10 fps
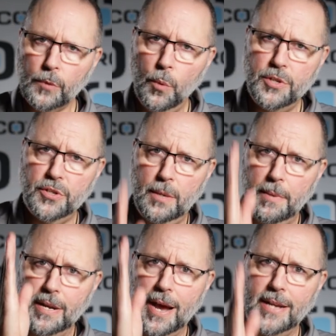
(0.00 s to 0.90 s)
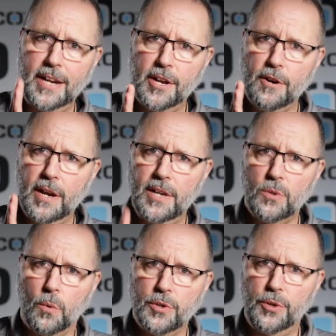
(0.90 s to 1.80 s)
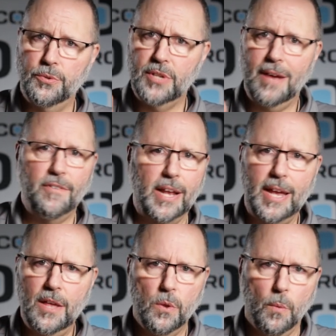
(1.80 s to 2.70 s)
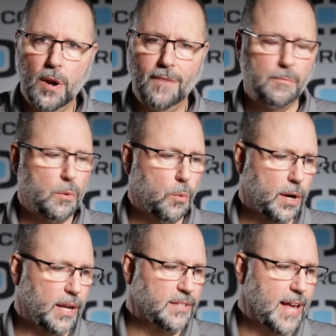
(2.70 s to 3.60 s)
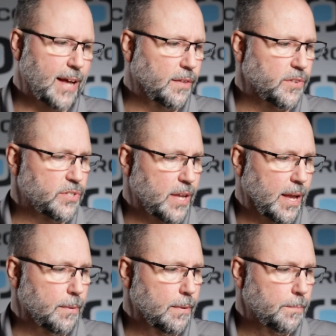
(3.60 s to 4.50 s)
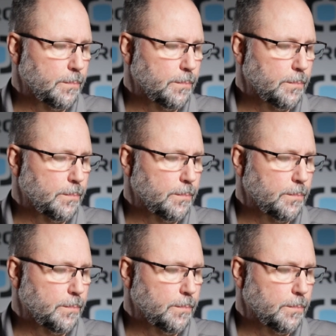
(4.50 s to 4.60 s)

which is going to be ninety degrees or two seventy. Either one of them will work exactly the same.